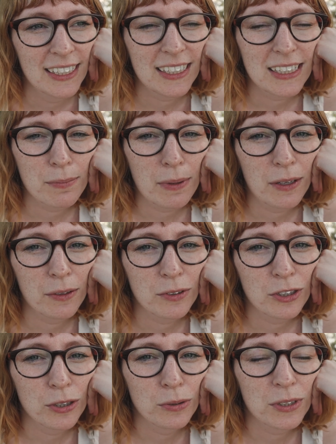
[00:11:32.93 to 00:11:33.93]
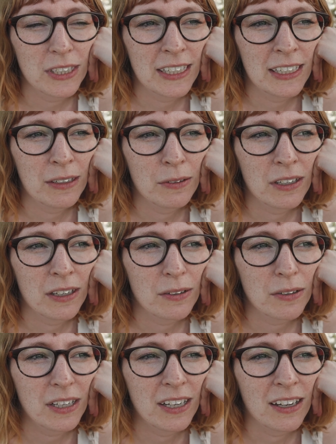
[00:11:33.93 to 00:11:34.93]
It's about choosing
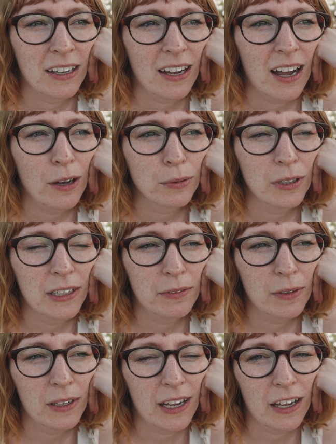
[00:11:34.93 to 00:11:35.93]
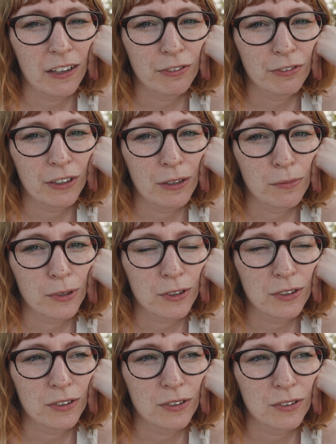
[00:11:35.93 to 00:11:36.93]
how to live your life and what
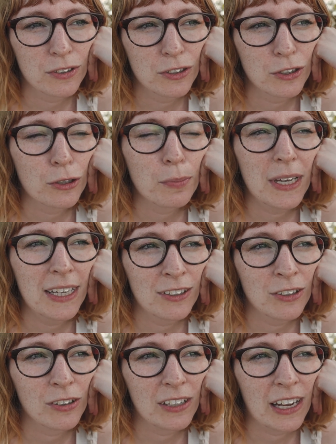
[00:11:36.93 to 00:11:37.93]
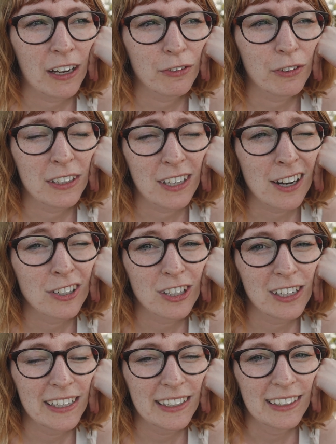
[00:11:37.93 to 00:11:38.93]
should be in your life
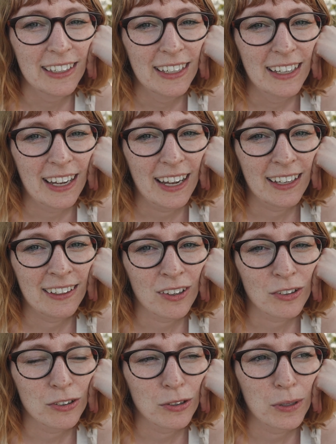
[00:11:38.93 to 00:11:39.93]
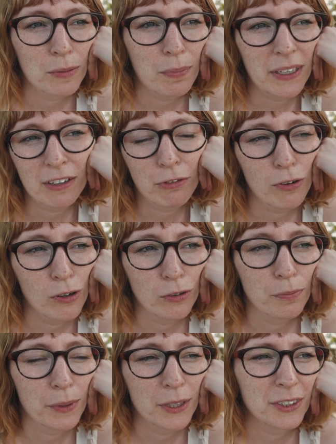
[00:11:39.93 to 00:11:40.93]
intentionally, and not do it by
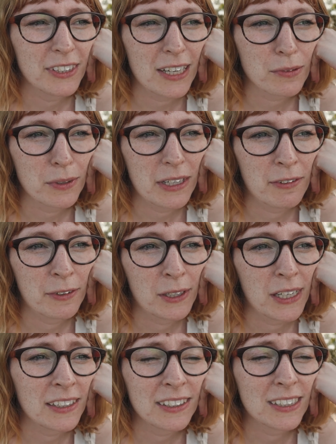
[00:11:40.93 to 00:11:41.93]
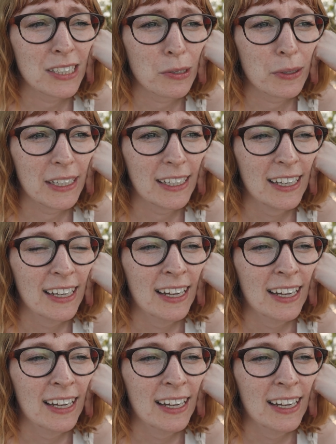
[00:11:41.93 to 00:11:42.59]
default because that's what everyone else is doing.